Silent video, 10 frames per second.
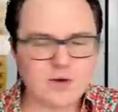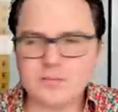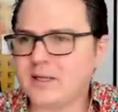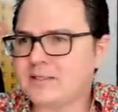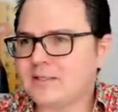
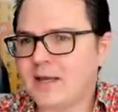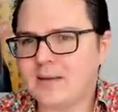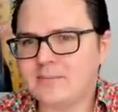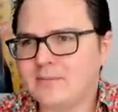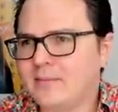but
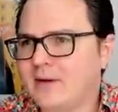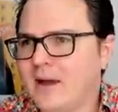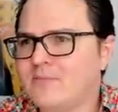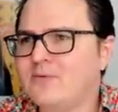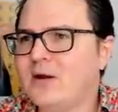I'm
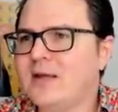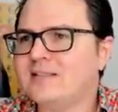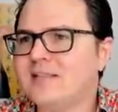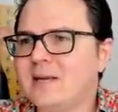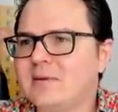very
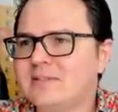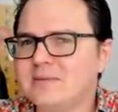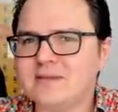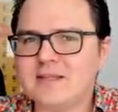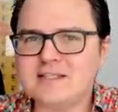excited about some
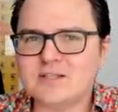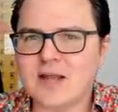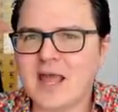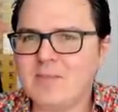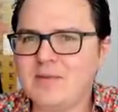of the things that are
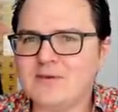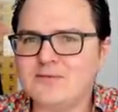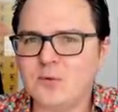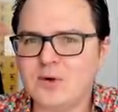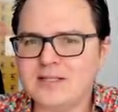happening for it.